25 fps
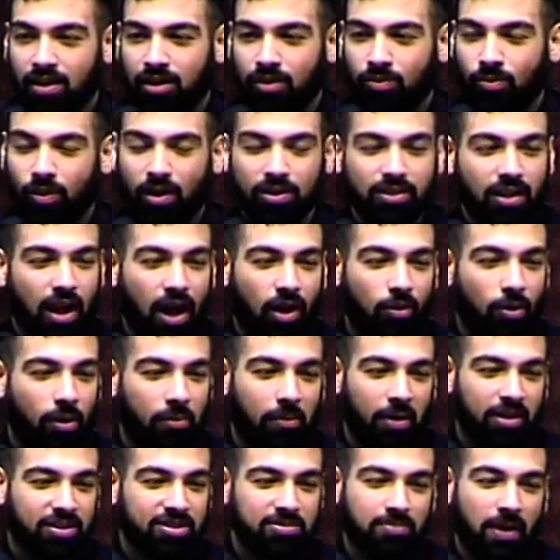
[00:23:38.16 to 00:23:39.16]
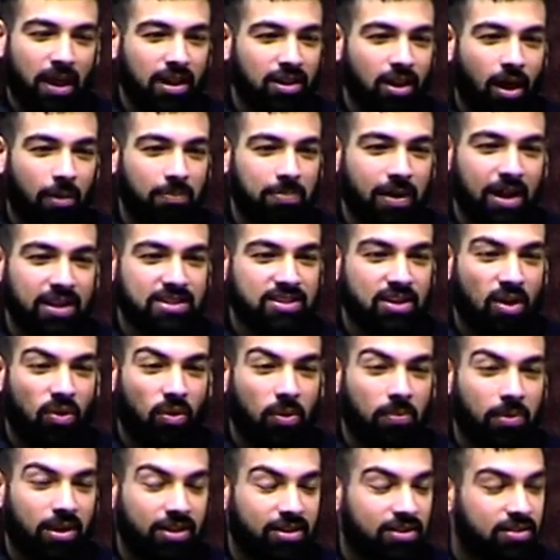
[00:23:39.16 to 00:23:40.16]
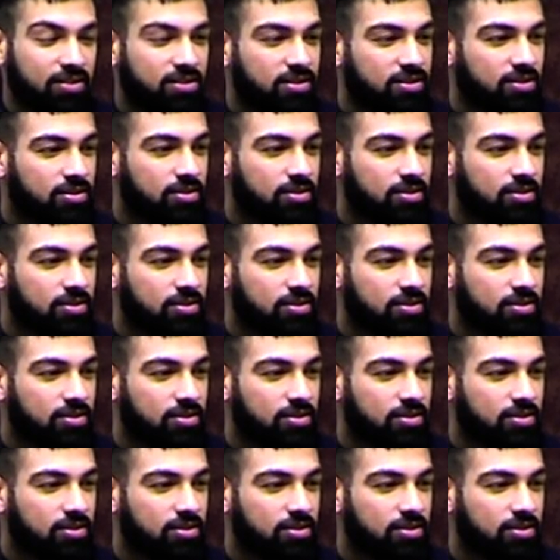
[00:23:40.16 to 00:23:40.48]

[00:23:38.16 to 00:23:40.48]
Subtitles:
Wallah, our mothers, may Allah bless our mothers.